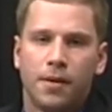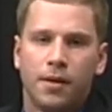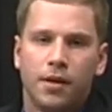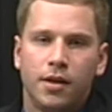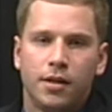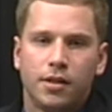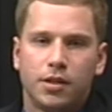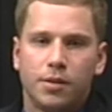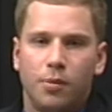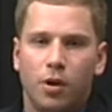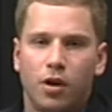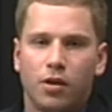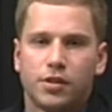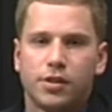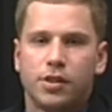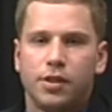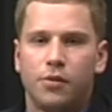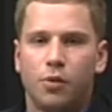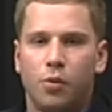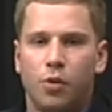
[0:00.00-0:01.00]
Tomorrow's
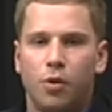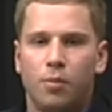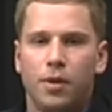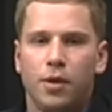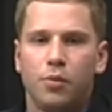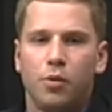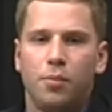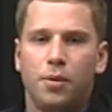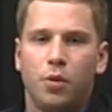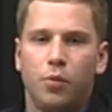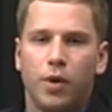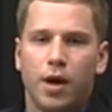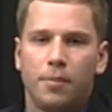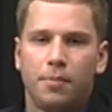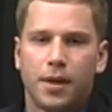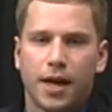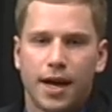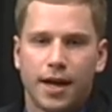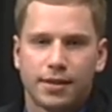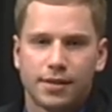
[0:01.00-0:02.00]
Civil War meet will be
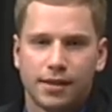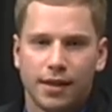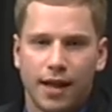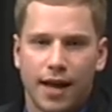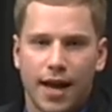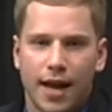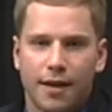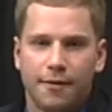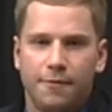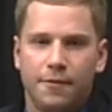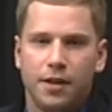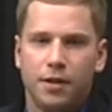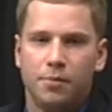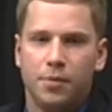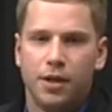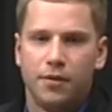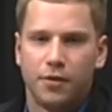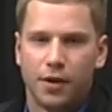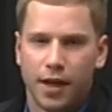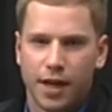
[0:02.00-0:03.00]
webcast live via
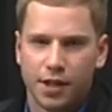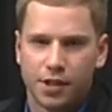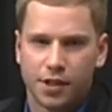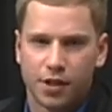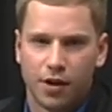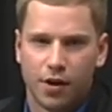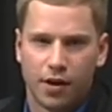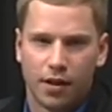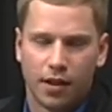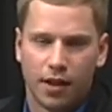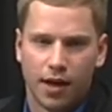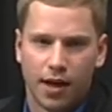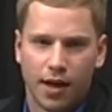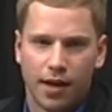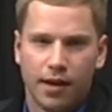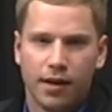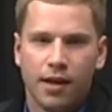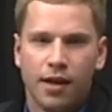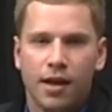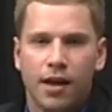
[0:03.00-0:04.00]
Beaver Nation
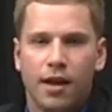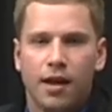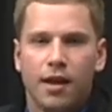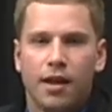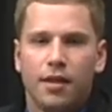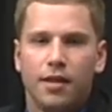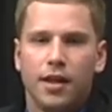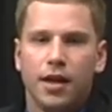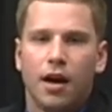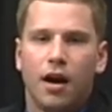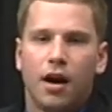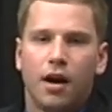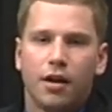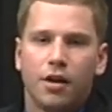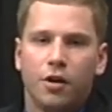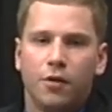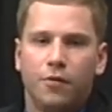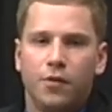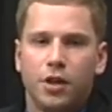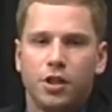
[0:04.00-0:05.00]
Online, the
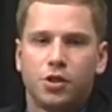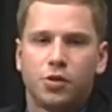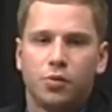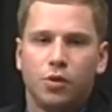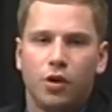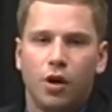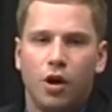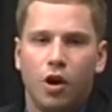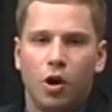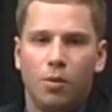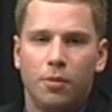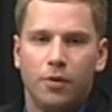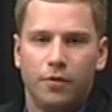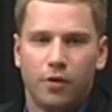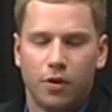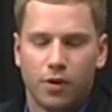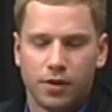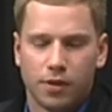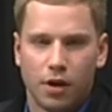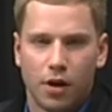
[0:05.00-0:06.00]
audio-visual home of
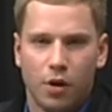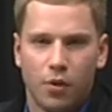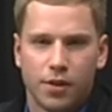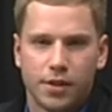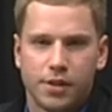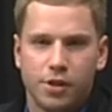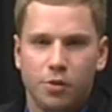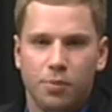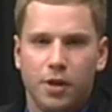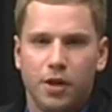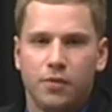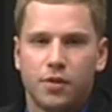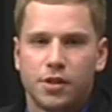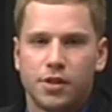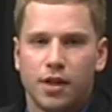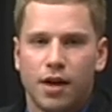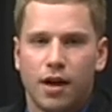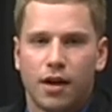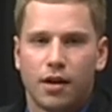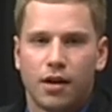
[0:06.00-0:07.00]

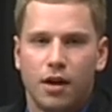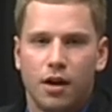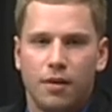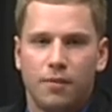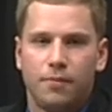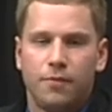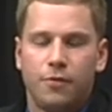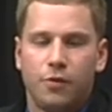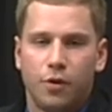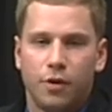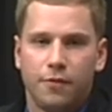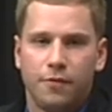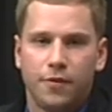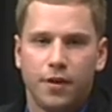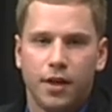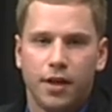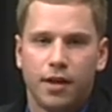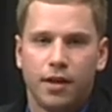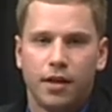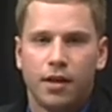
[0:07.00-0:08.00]
OSUBeavers.com, for a
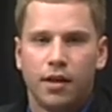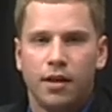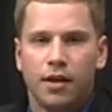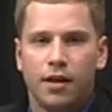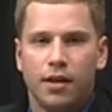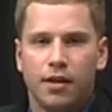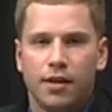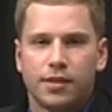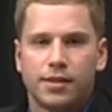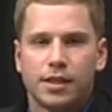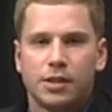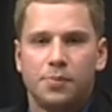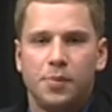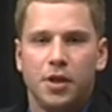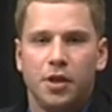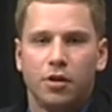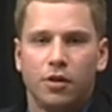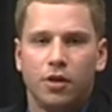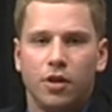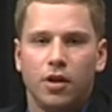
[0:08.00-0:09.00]
fee. This has been
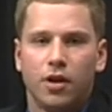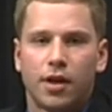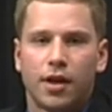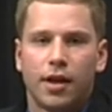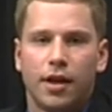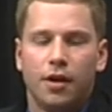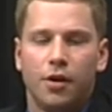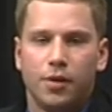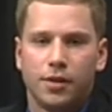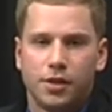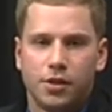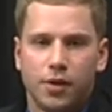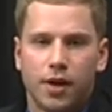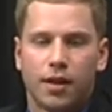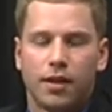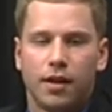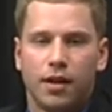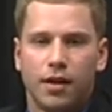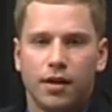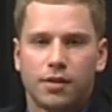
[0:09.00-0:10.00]
your look at OSU
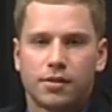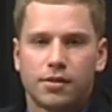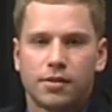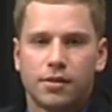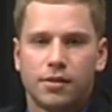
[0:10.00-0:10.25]
Athletics.